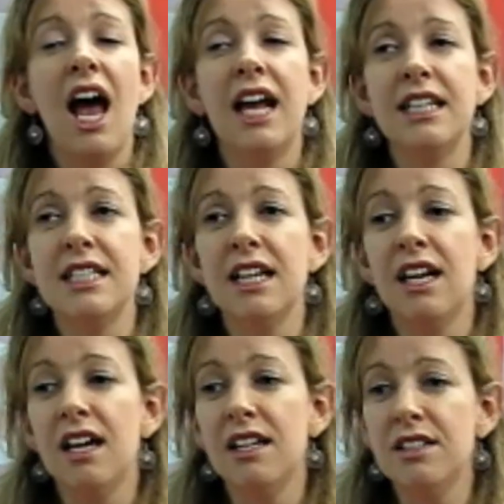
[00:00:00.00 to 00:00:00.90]

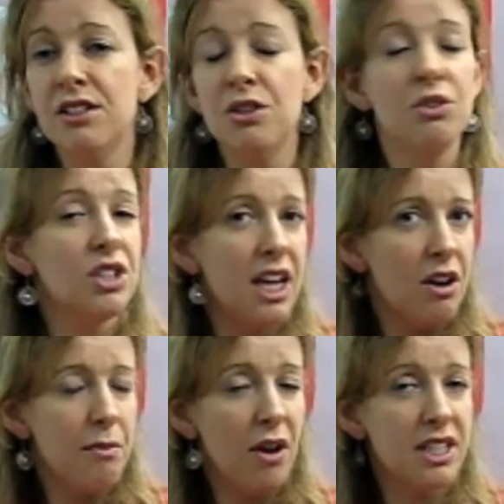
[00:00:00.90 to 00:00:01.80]
And Dr.
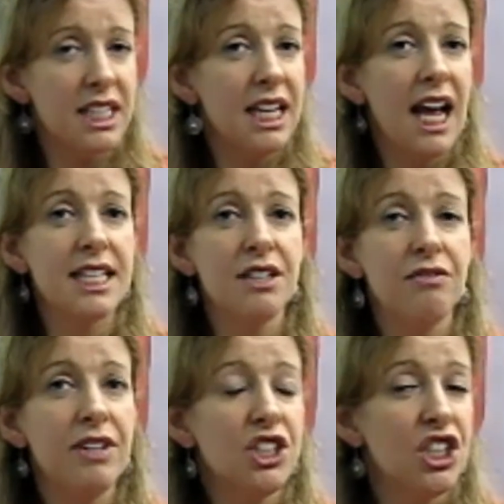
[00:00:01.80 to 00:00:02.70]
Kieran Martin has a
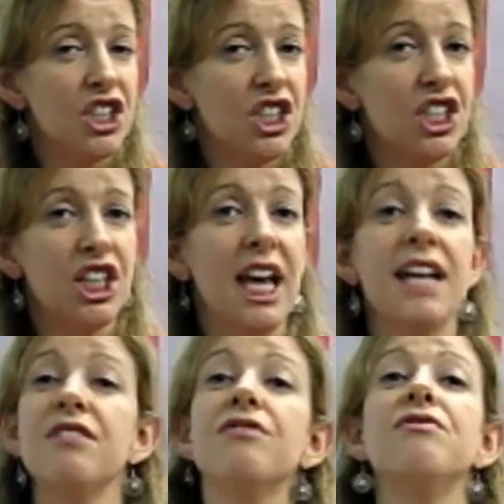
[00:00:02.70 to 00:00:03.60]
vision to
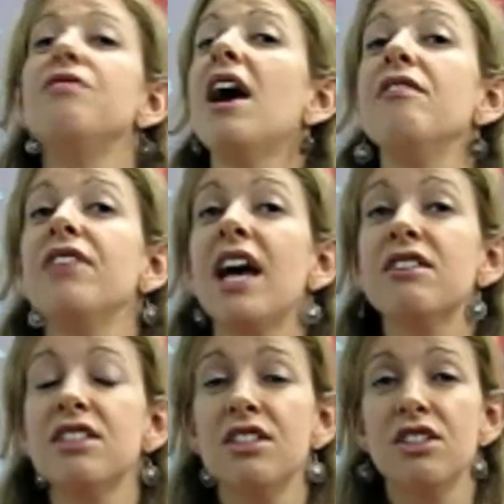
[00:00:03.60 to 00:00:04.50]
get
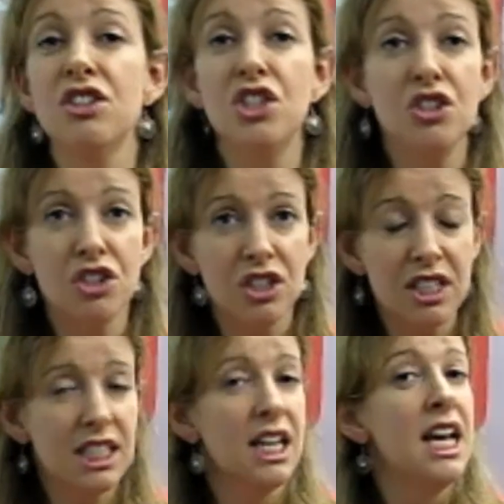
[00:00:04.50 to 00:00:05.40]
5,000
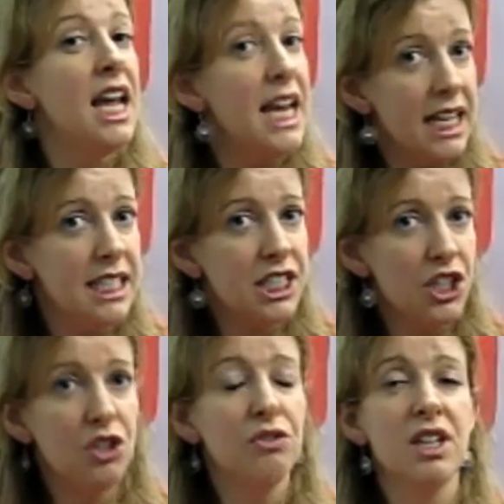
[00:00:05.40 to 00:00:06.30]
students into
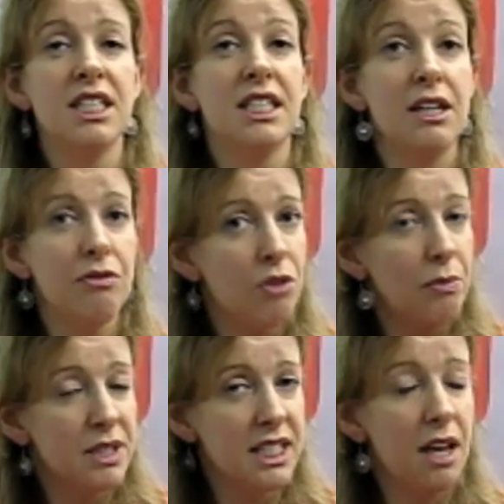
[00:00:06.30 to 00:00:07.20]
university
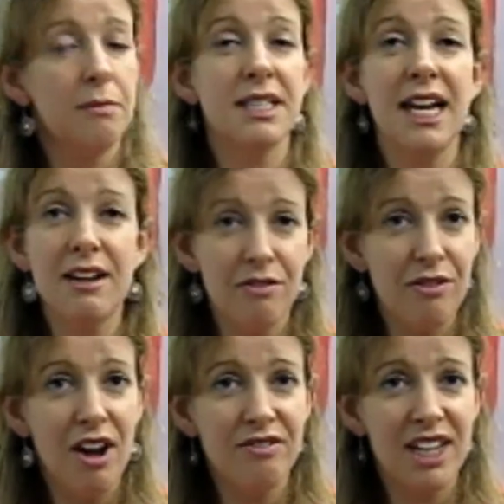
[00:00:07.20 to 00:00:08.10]
from the slums in
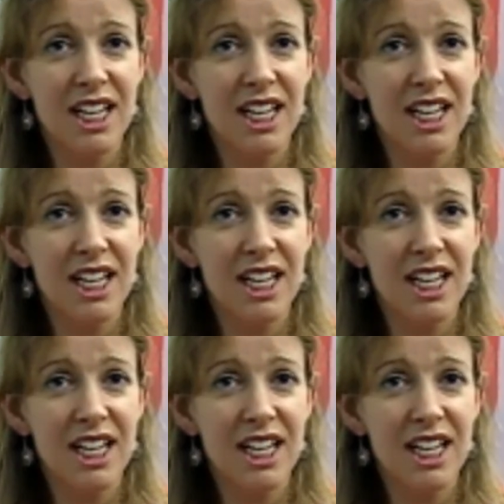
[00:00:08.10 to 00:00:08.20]
5